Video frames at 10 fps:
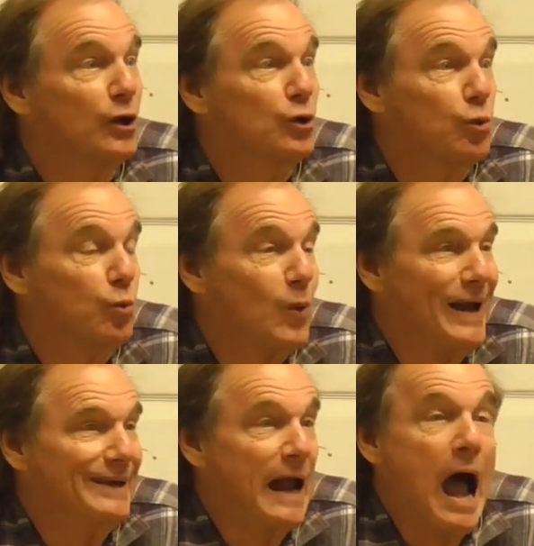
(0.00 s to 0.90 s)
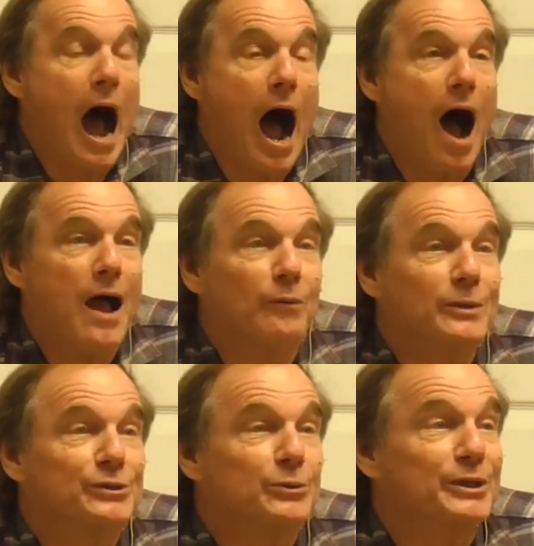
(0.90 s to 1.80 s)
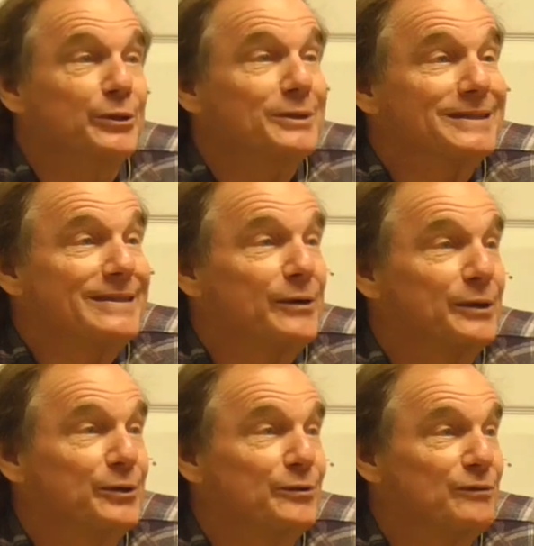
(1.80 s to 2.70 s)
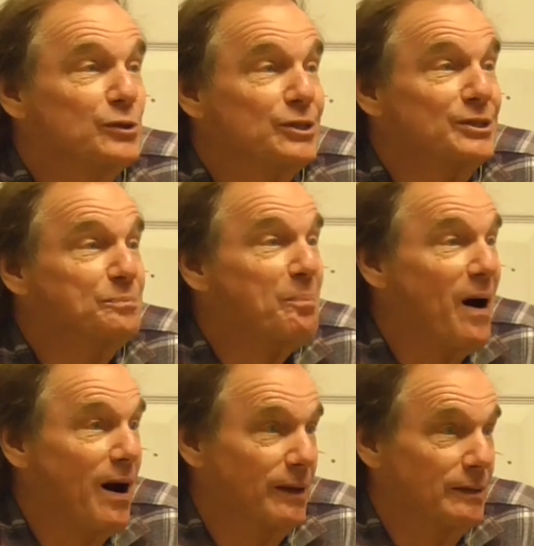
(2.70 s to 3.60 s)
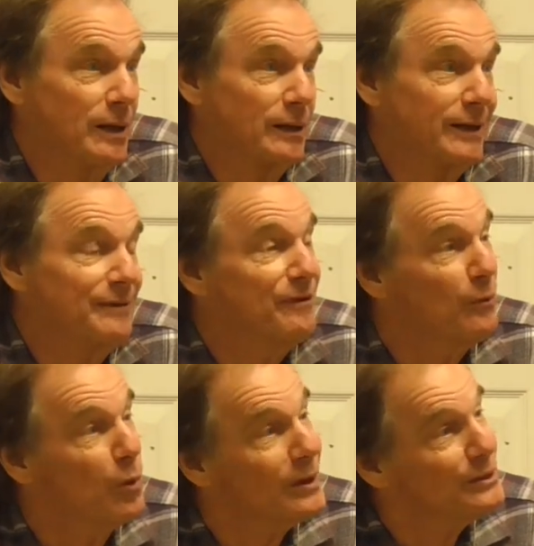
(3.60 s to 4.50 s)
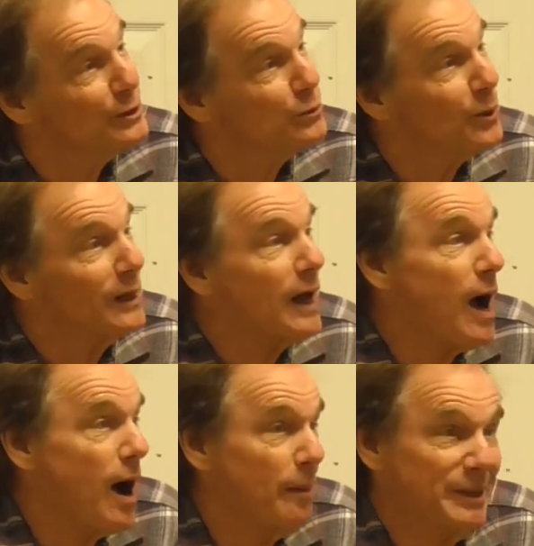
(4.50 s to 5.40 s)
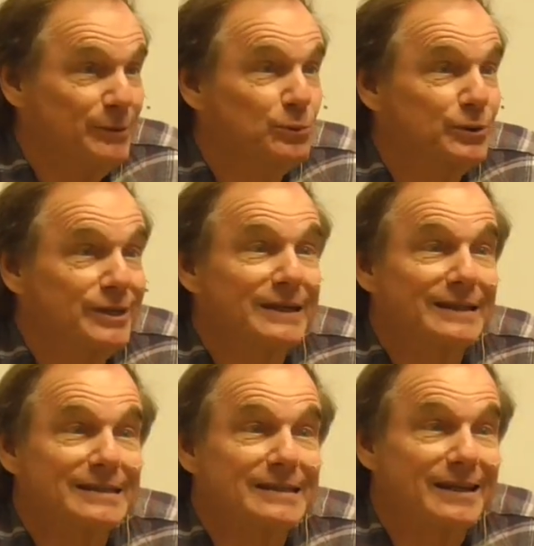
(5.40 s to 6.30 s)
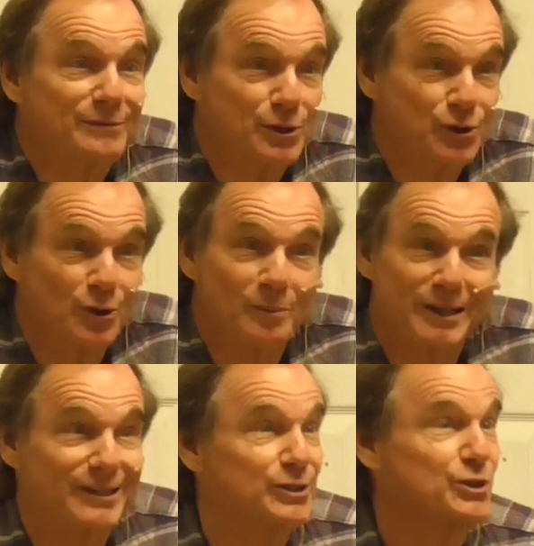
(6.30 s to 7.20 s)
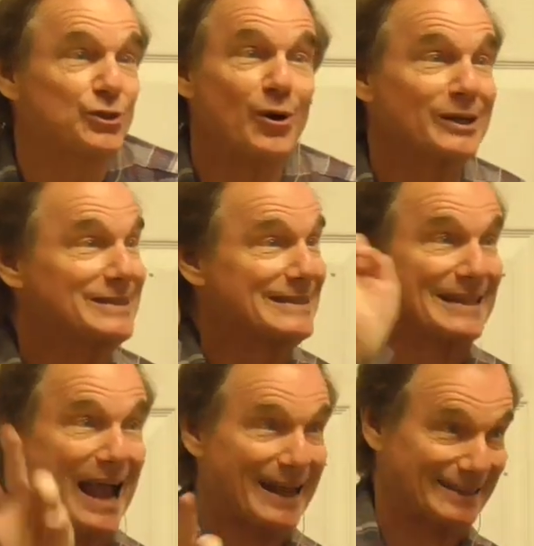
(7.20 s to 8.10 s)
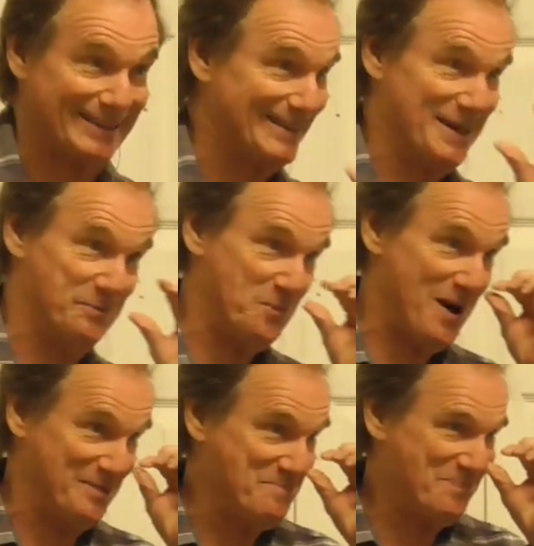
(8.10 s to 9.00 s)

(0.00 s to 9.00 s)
Great. I went to a Unitarian Universalist potluck, and if I wanted to do a comedy routine instead of a sermon, it could start exactly that way.